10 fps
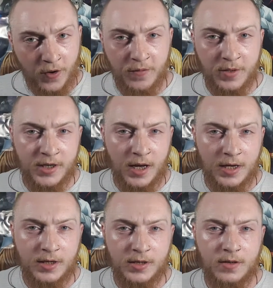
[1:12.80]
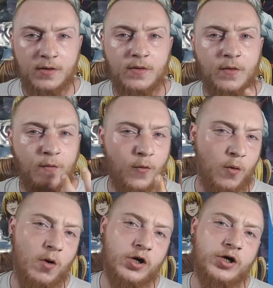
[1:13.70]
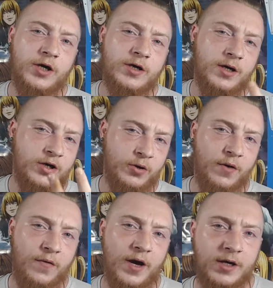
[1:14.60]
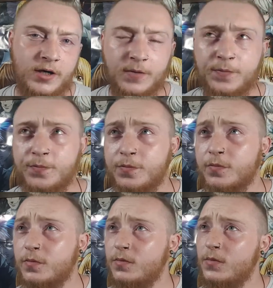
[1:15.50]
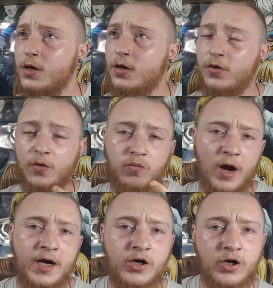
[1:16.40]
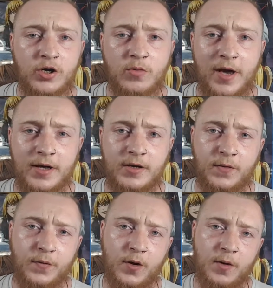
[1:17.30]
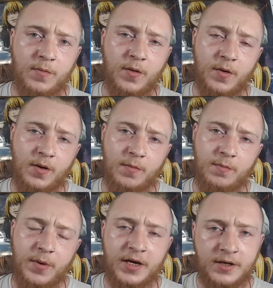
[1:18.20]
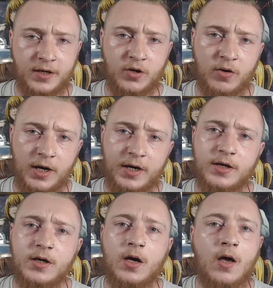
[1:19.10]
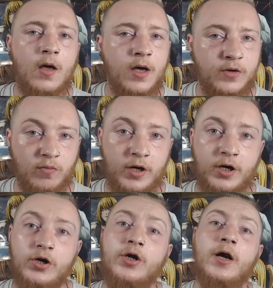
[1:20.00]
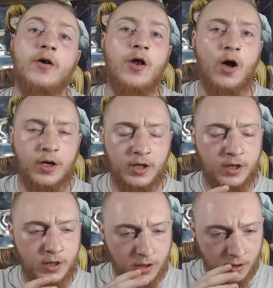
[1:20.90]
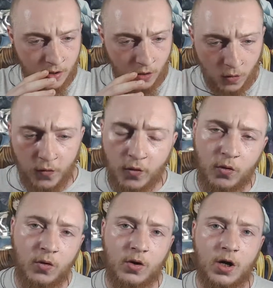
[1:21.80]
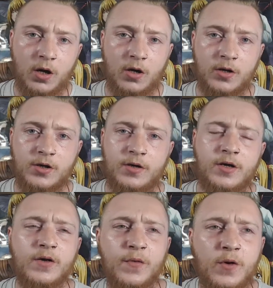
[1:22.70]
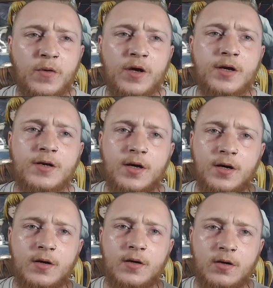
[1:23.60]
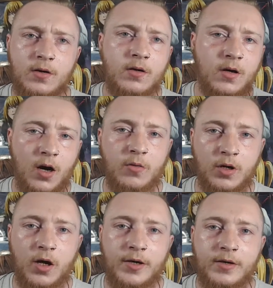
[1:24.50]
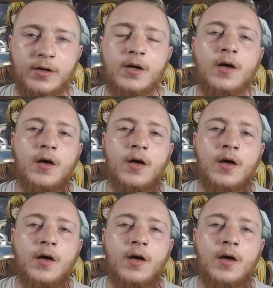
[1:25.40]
5 metallics, 4 washes, and 2 effects. The range that you get from the basic acrylics is really good. You get a nice overall colors. There's a few things that I would have liked,